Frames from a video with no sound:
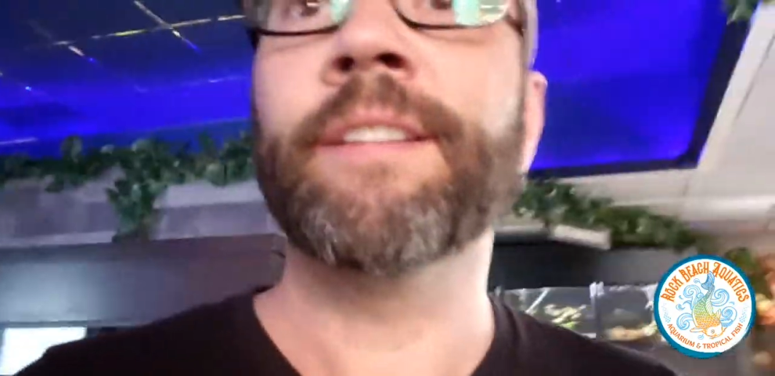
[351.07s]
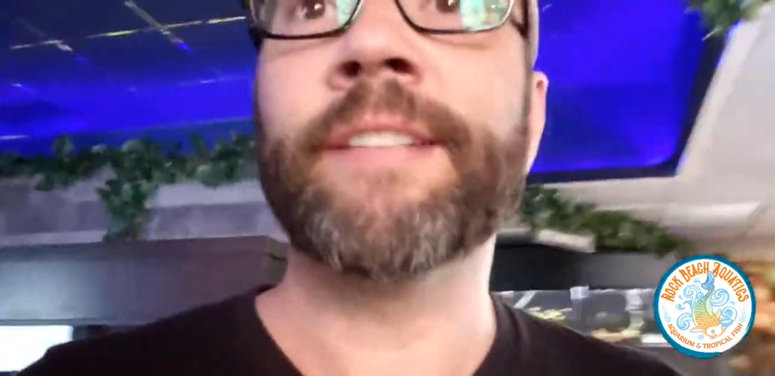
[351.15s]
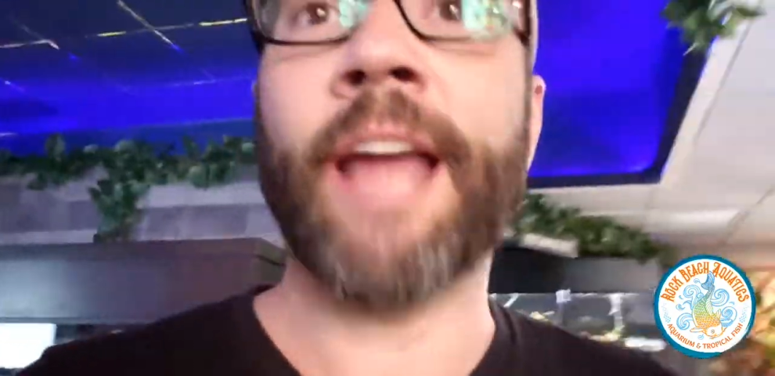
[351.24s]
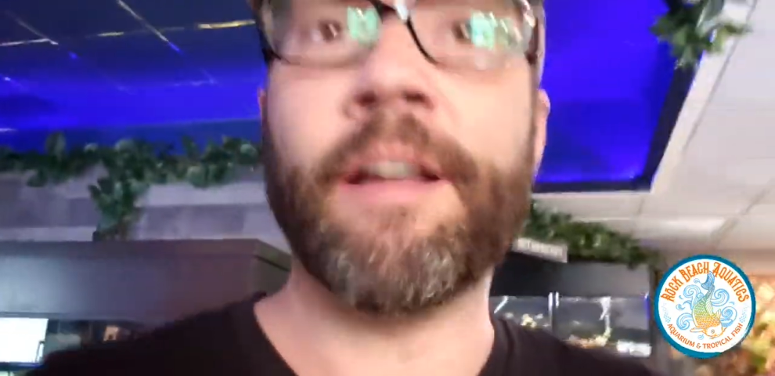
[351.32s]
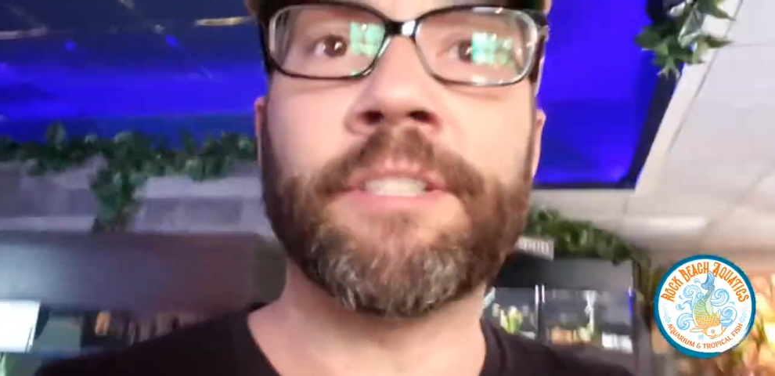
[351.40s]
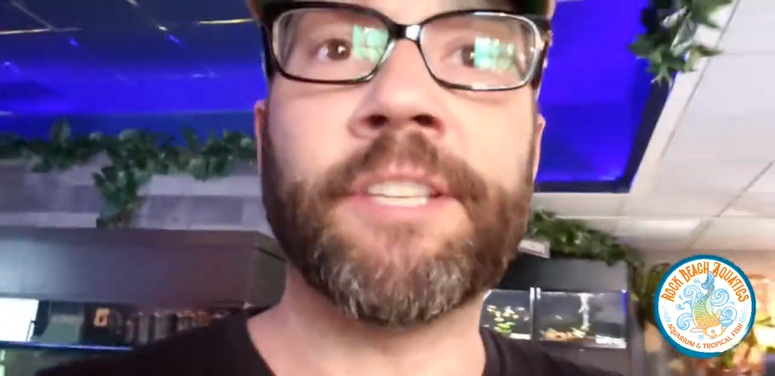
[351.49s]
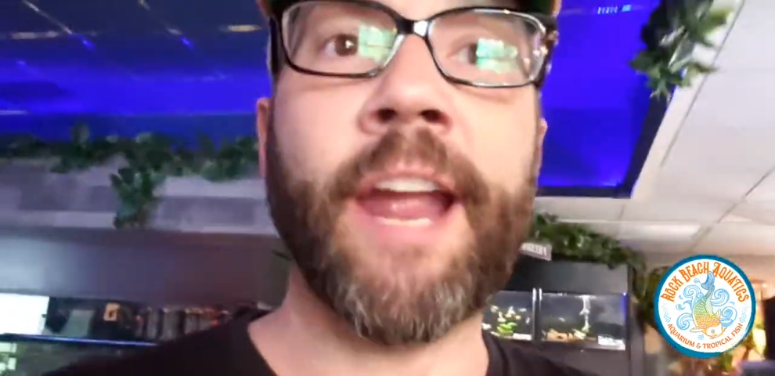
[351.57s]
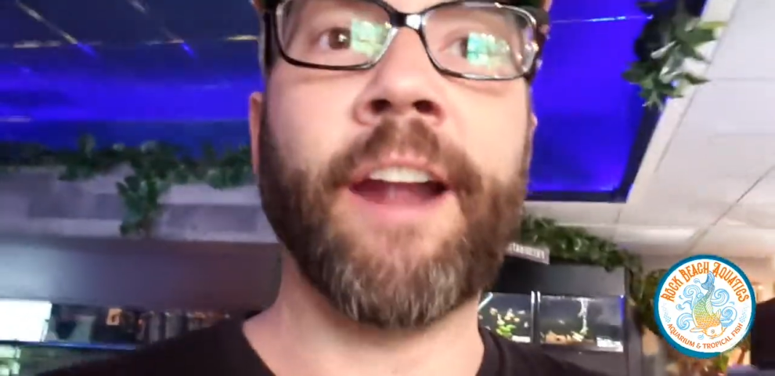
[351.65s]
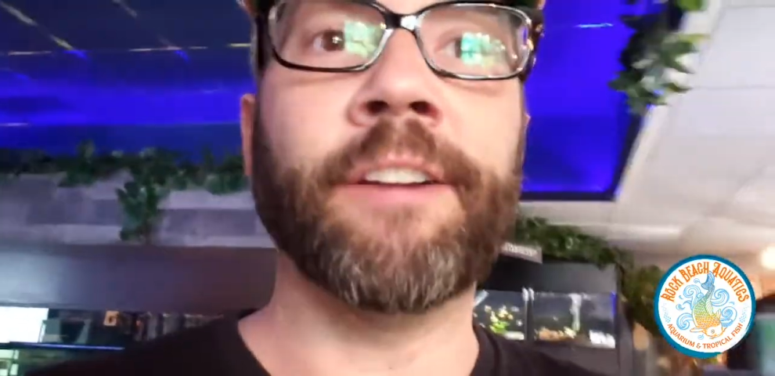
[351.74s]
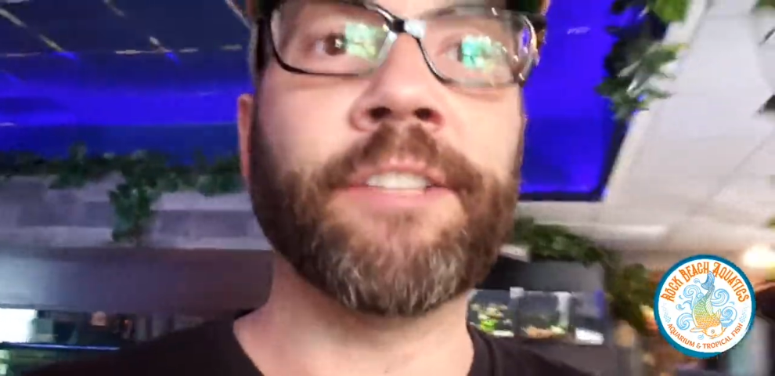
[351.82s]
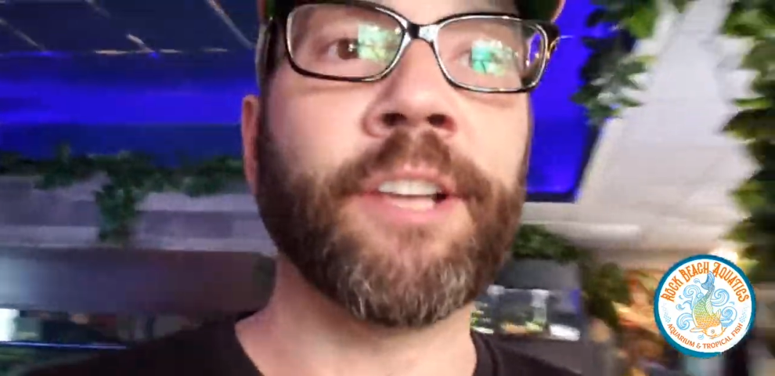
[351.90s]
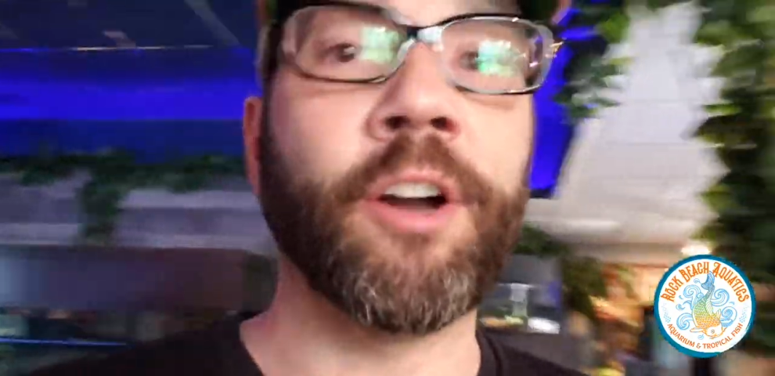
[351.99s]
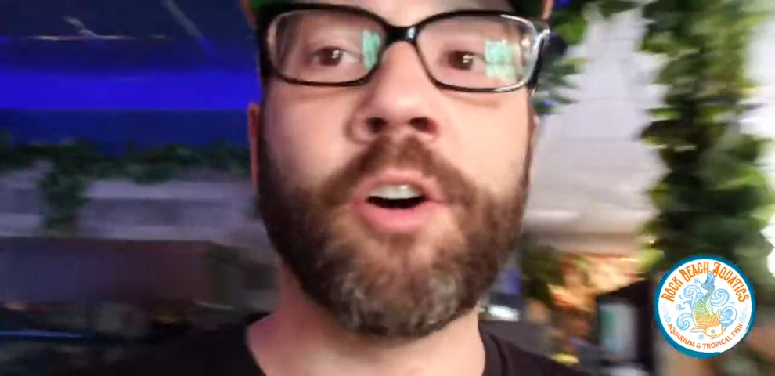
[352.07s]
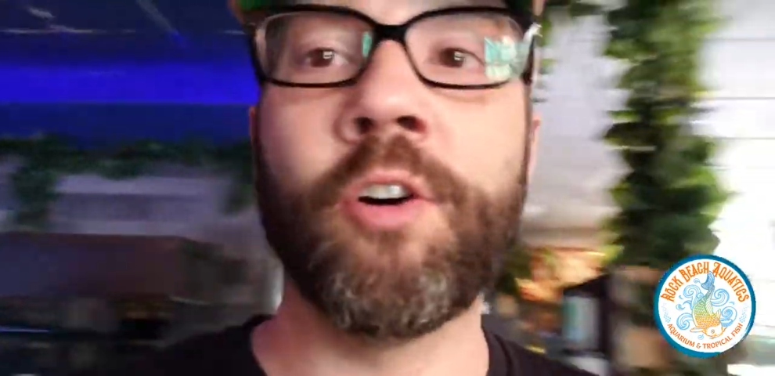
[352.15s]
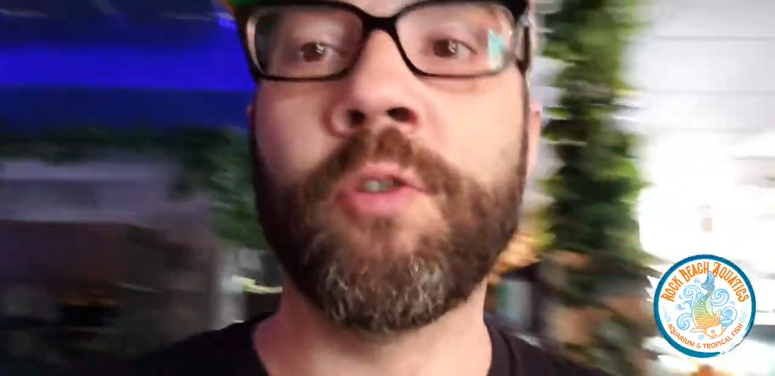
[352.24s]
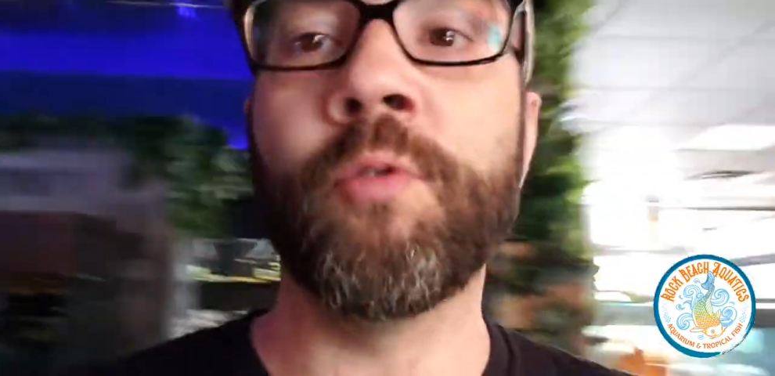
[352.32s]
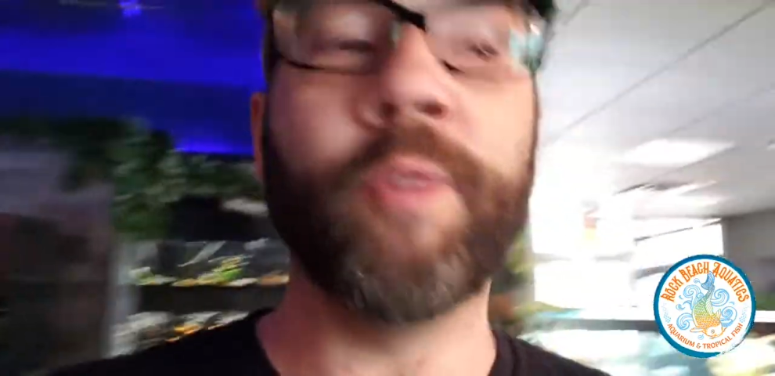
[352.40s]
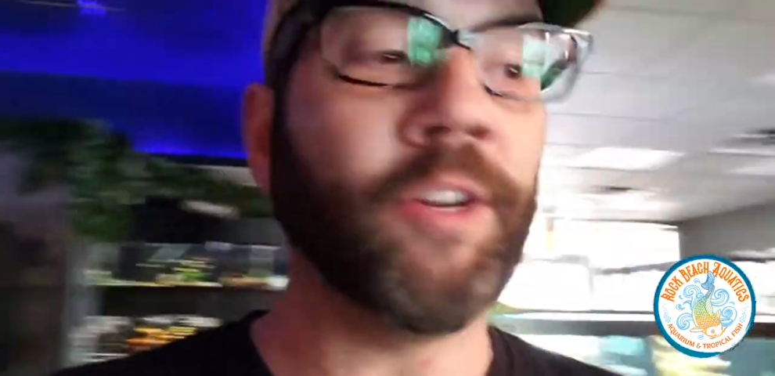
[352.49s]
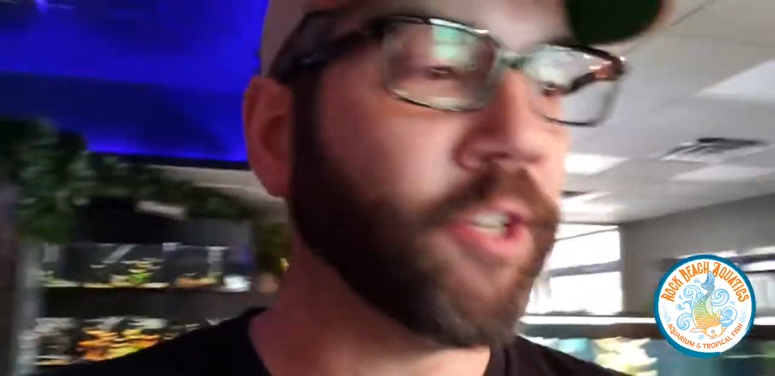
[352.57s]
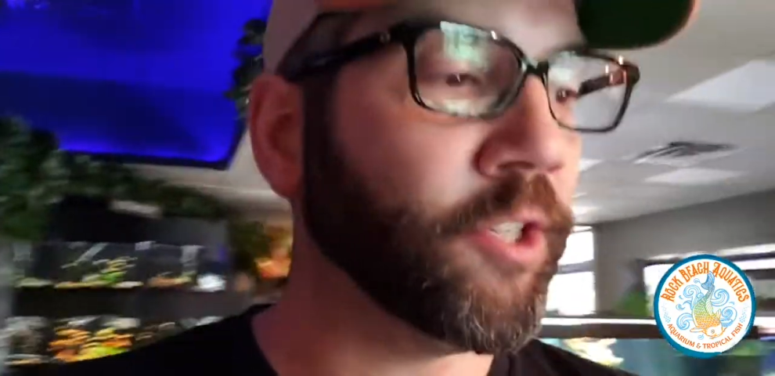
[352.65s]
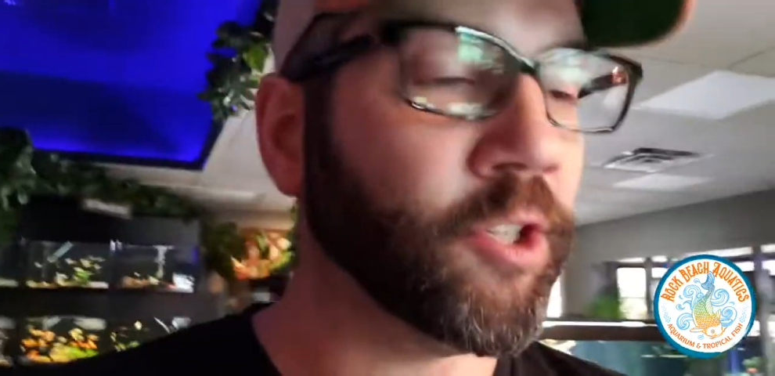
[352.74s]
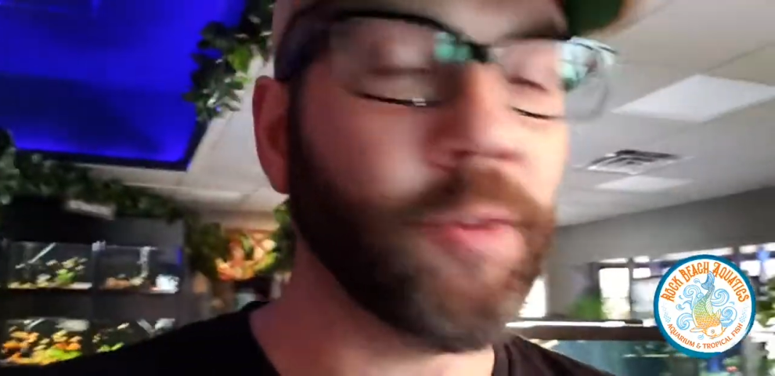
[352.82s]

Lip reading: downstairs, so which is